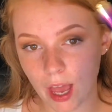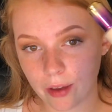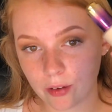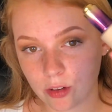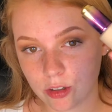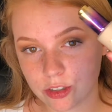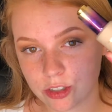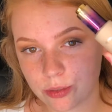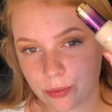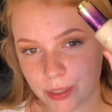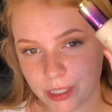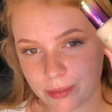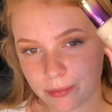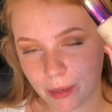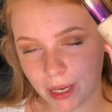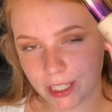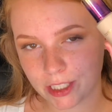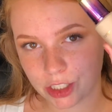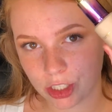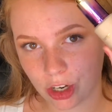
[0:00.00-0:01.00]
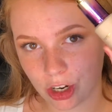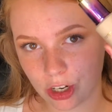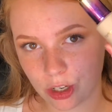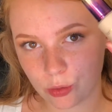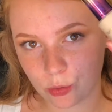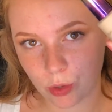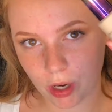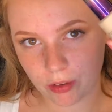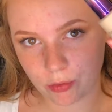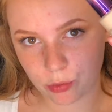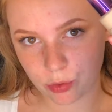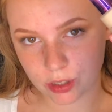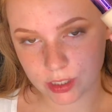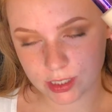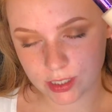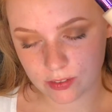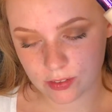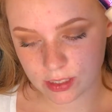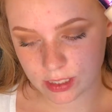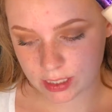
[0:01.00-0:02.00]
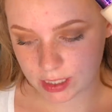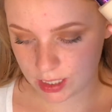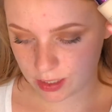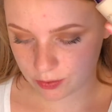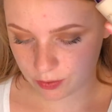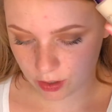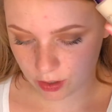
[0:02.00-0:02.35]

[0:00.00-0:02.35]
I'm going to mix my Tarte Rainforest of the Sea